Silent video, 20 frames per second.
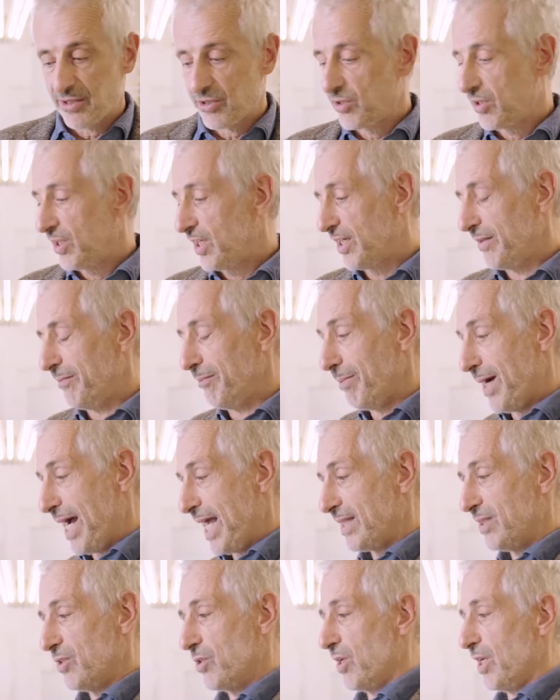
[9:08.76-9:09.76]
sharing,
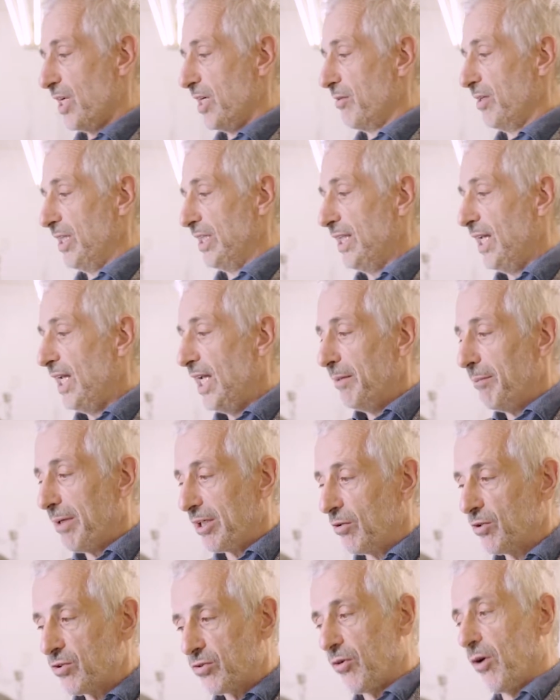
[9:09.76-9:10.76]
bike sharing,
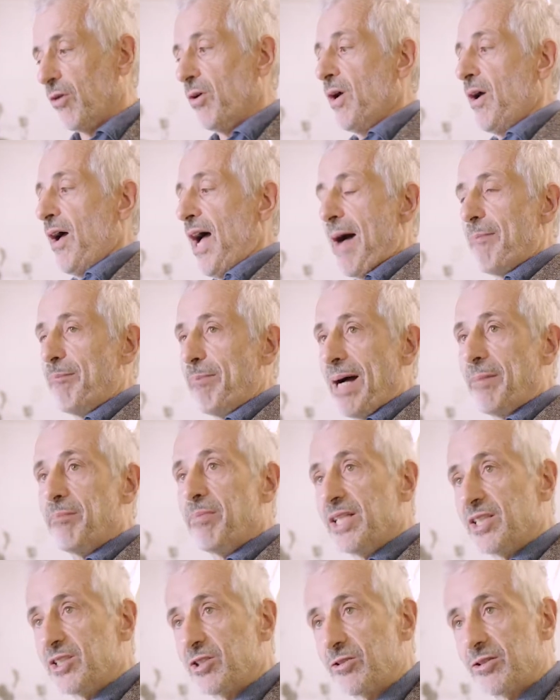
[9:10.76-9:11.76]
but also a
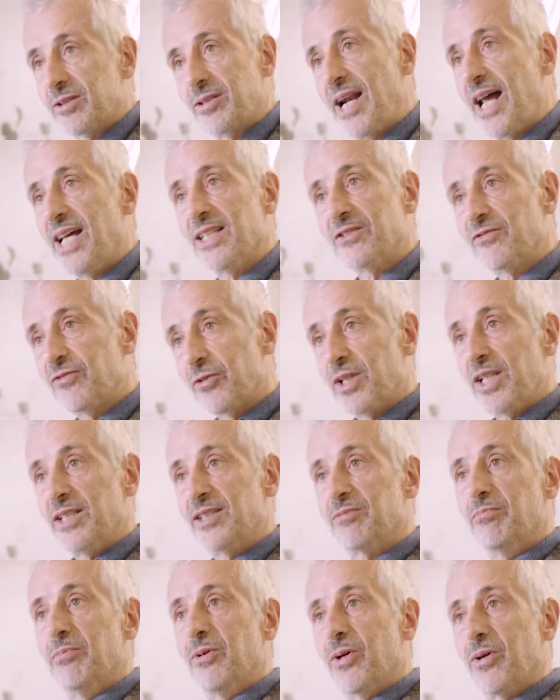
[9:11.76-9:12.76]
published transport
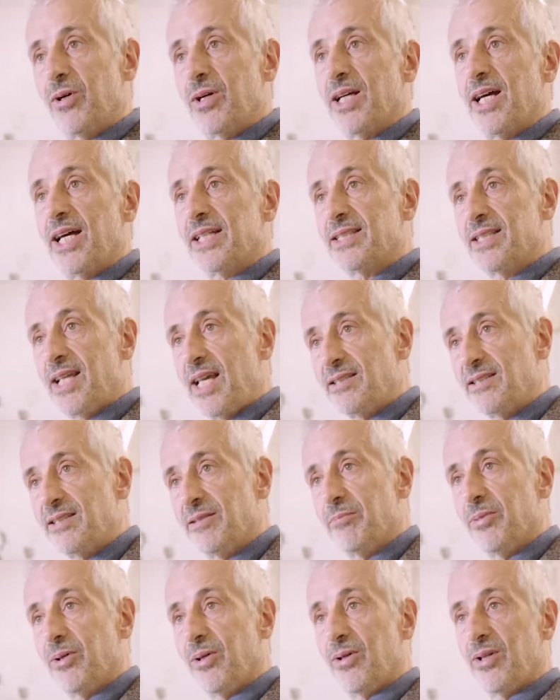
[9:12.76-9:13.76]
that's more
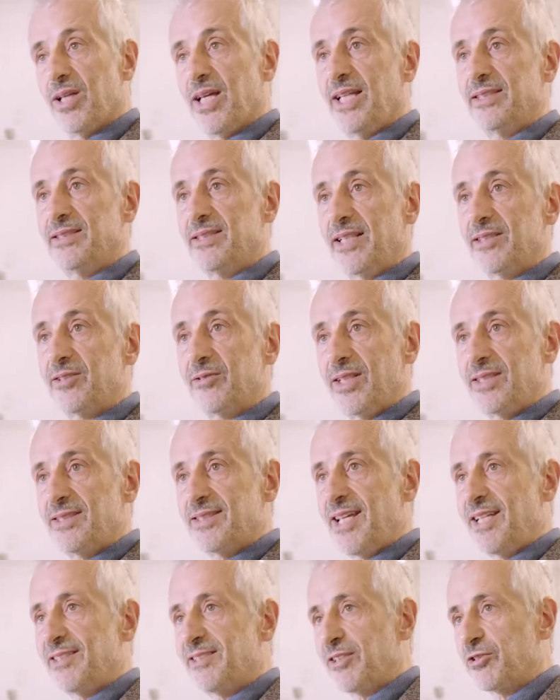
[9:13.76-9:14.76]
accessible, et cetera, et
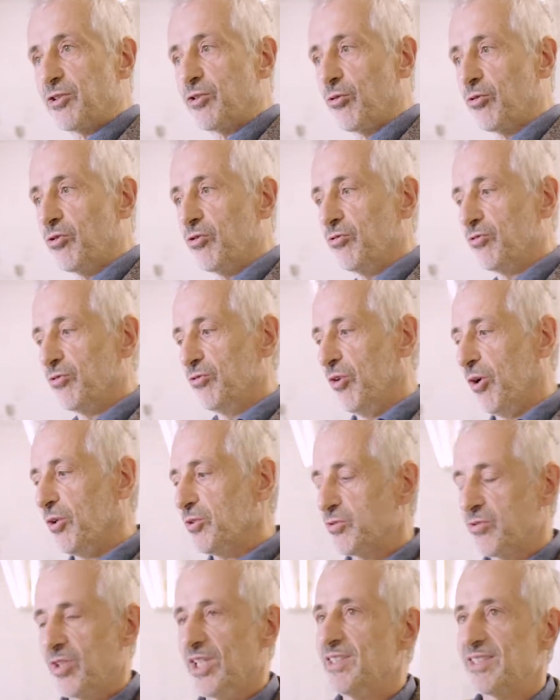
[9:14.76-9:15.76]
cetera. So
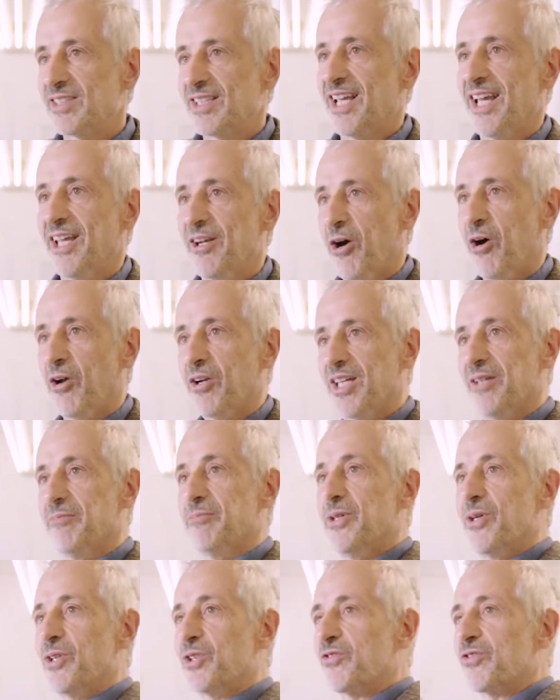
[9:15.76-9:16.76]
those things cannot
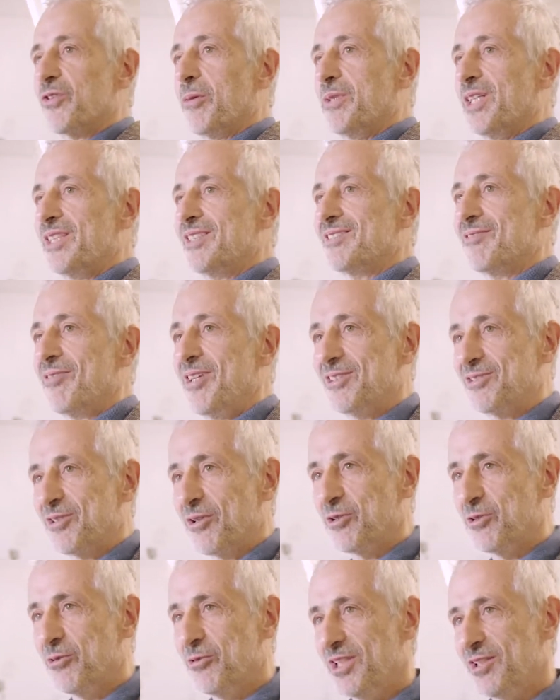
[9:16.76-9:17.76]
emerge from each street.
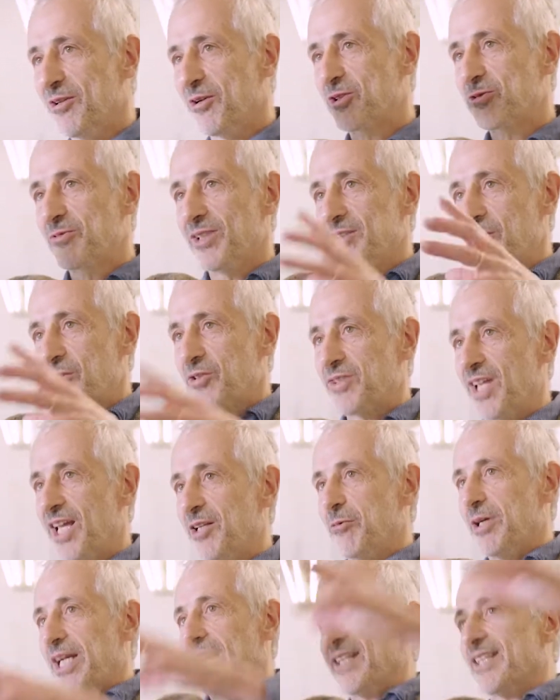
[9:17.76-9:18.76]
So you need also
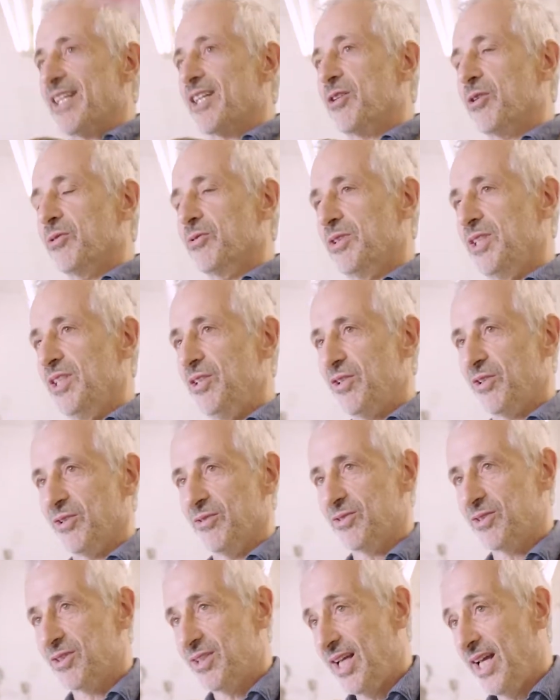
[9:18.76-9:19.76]
understand what are the
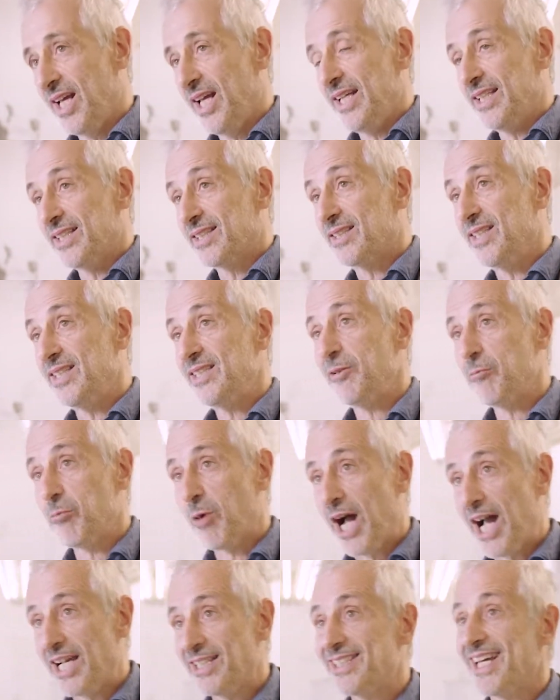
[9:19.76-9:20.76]
conditions
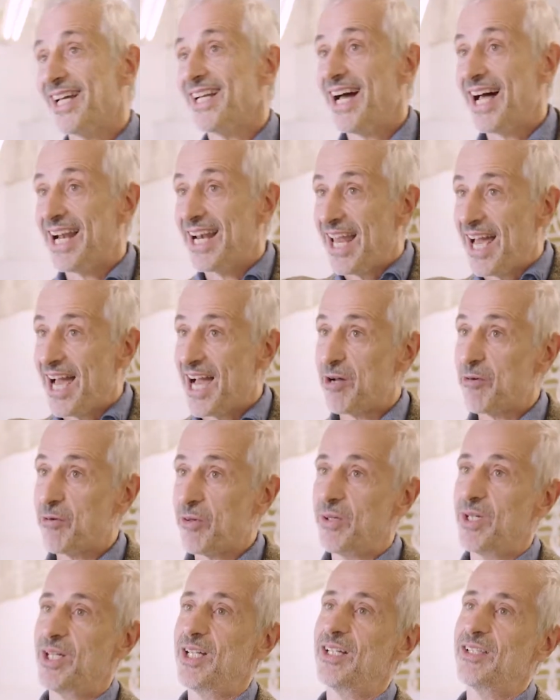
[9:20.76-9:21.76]
citywide that
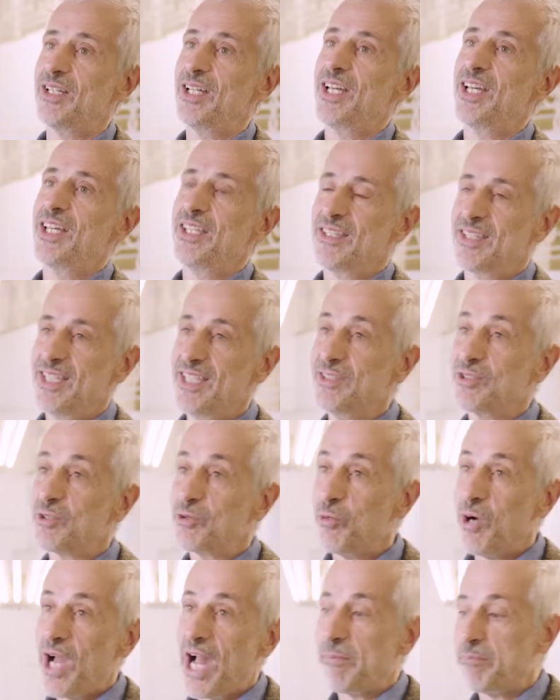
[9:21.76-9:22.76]
allow things
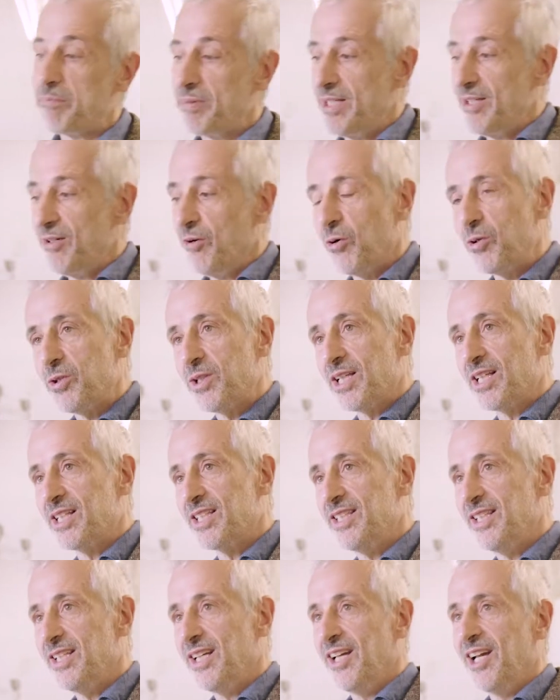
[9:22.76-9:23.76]
to happen
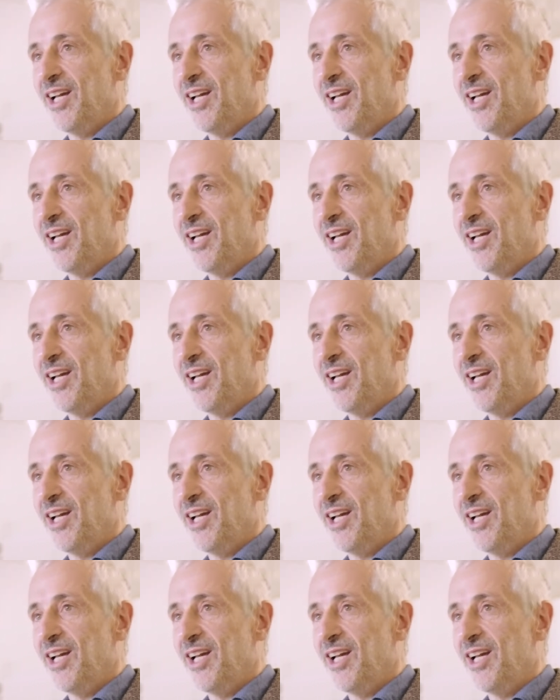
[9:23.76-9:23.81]
locally